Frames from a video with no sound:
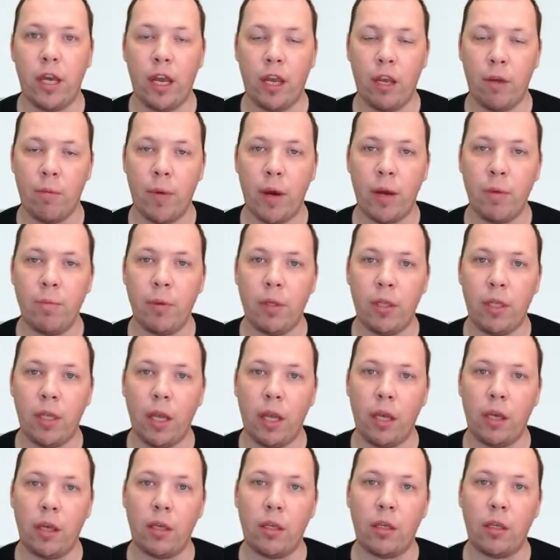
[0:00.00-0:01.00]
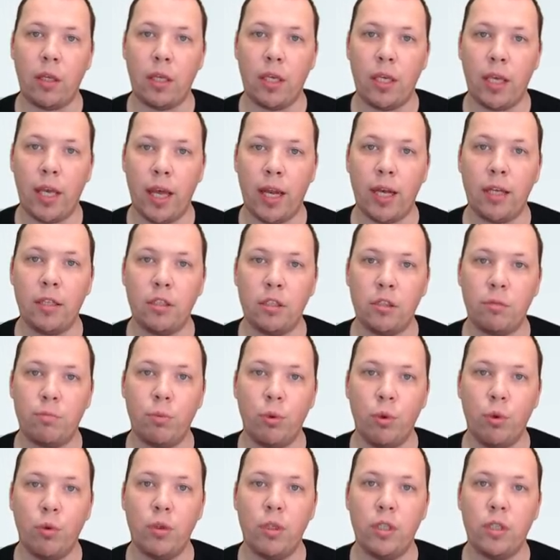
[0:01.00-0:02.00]
And you might be thinking, can I just
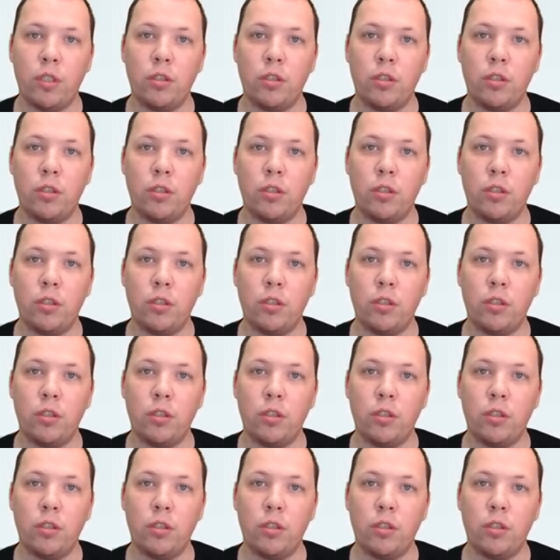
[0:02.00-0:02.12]
pull this